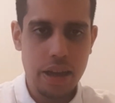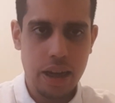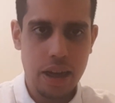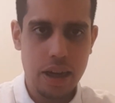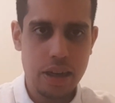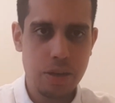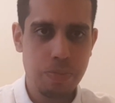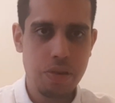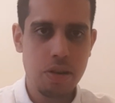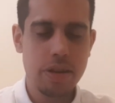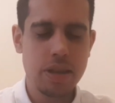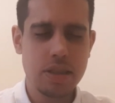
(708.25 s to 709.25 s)
Uh, De
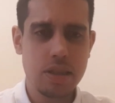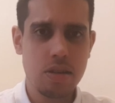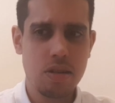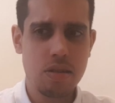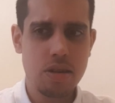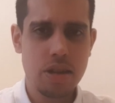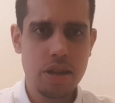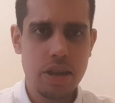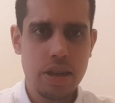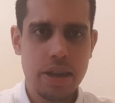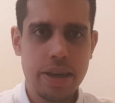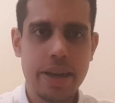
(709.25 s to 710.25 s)
Bruyne's got
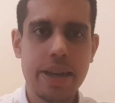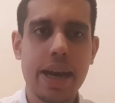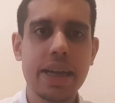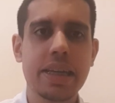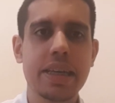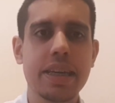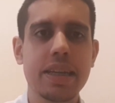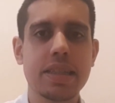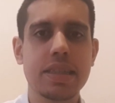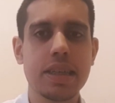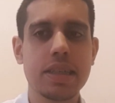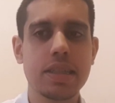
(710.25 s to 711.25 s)
19
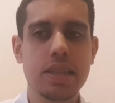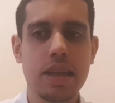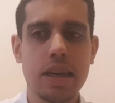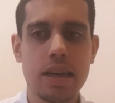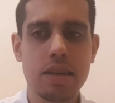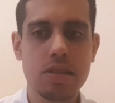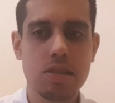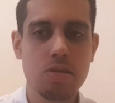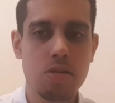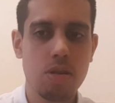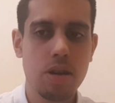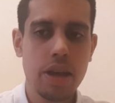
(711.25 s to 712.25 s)
assists, uh,
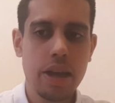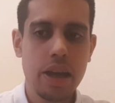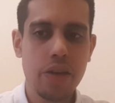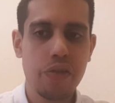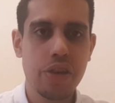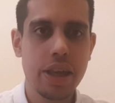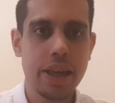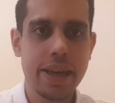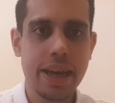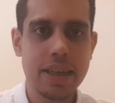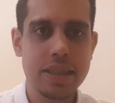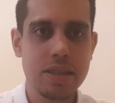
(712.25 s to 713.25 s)
so if he
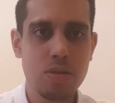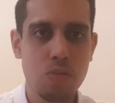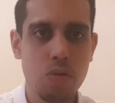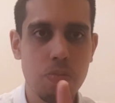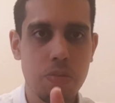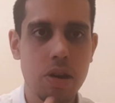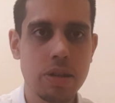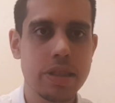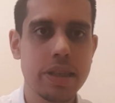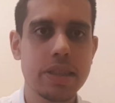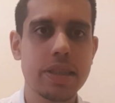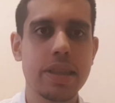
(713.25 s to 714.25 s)
gets one more
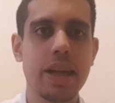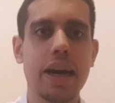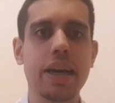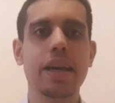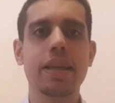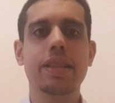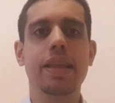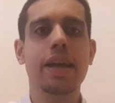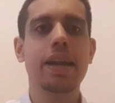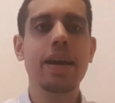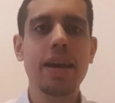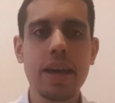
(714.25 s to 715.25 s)
assist, that
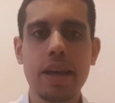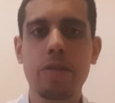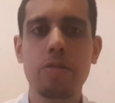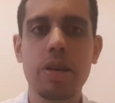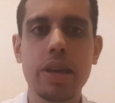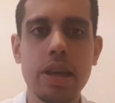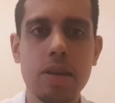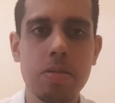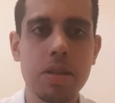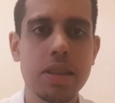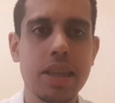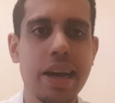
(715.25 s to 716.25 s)
then he will
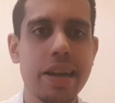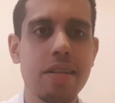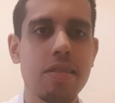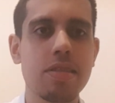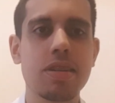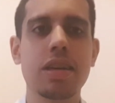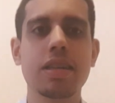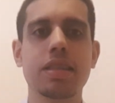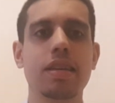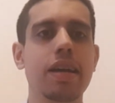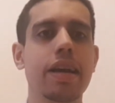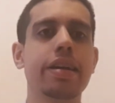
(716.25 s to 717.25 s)
equal Thierry Henry's
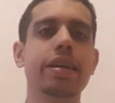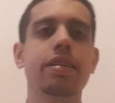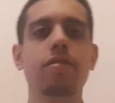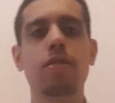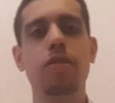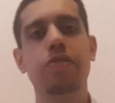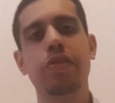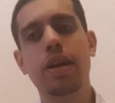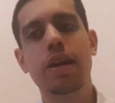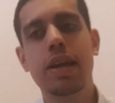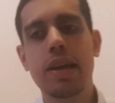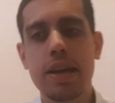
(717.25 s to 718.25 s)
record of
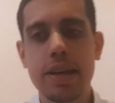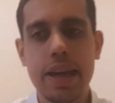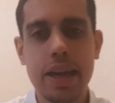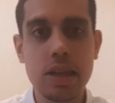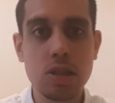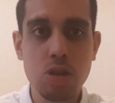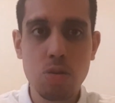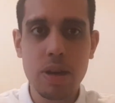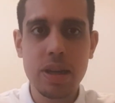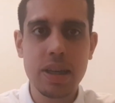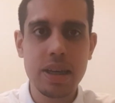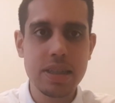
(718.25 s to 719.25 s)
getting
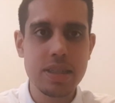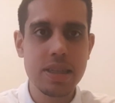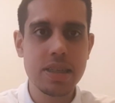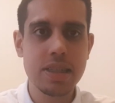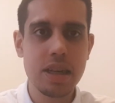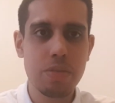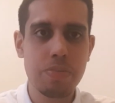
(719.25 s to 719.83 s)
20 assists in a